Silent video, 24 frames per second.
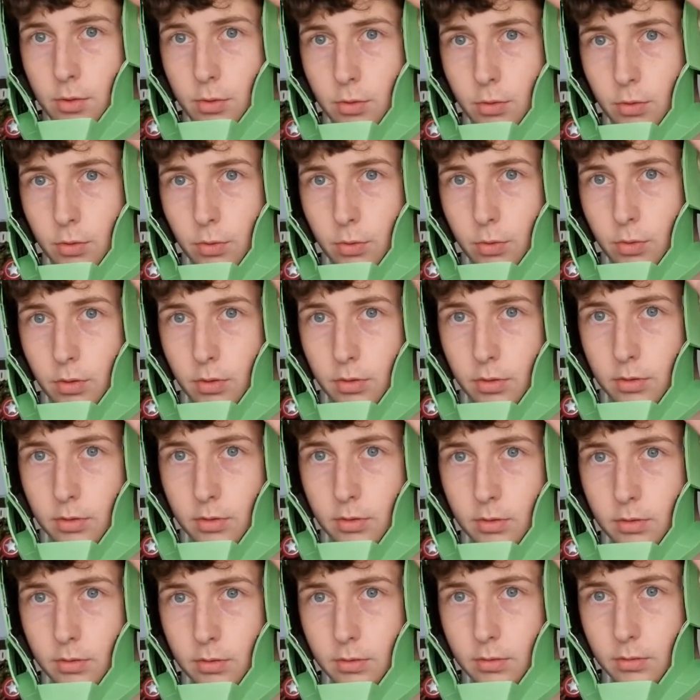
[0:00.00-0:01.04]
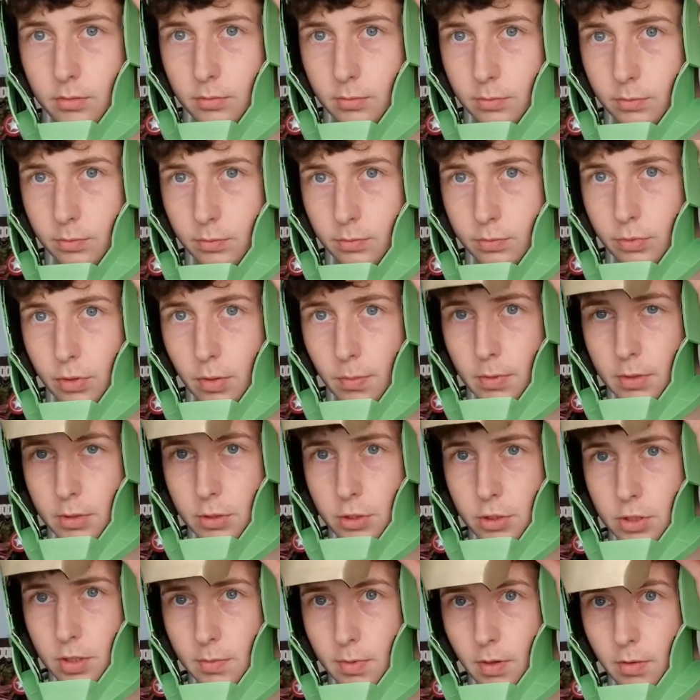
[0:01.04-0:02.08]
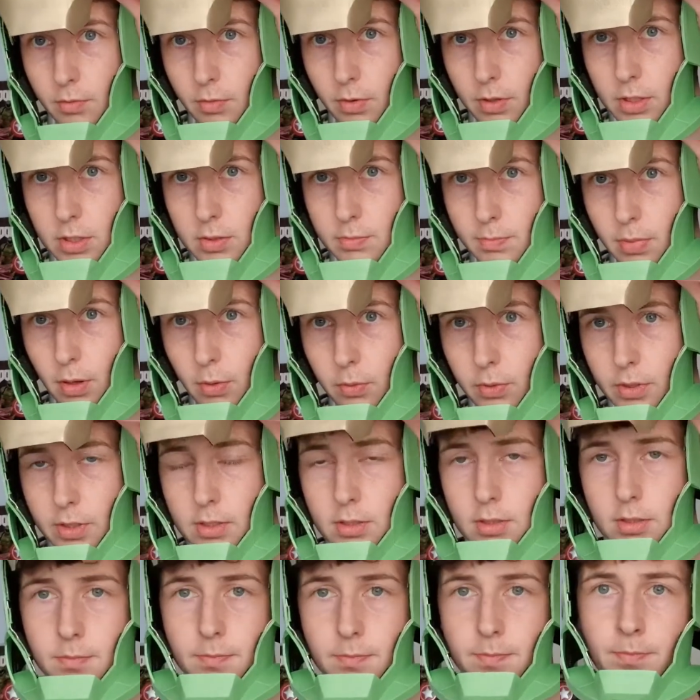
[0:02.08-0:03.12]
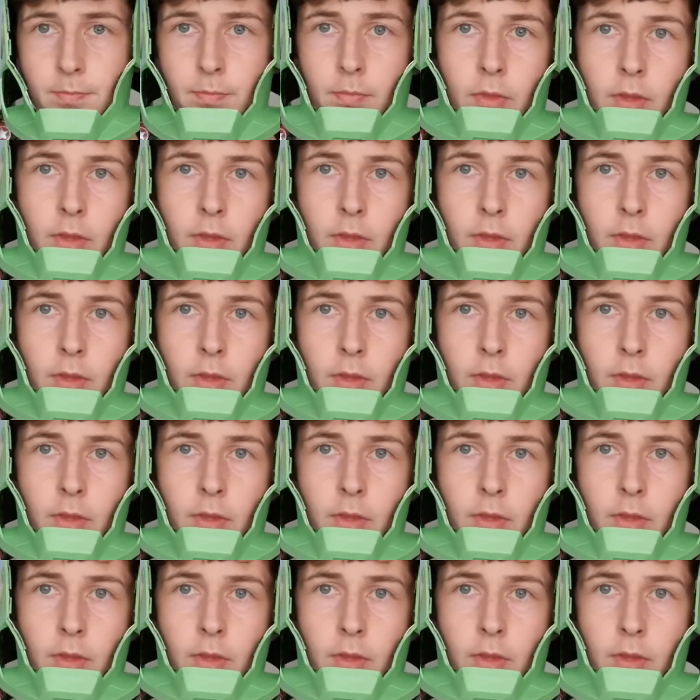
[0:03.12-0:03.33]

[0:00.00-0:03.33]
to probably just above where this bolt is.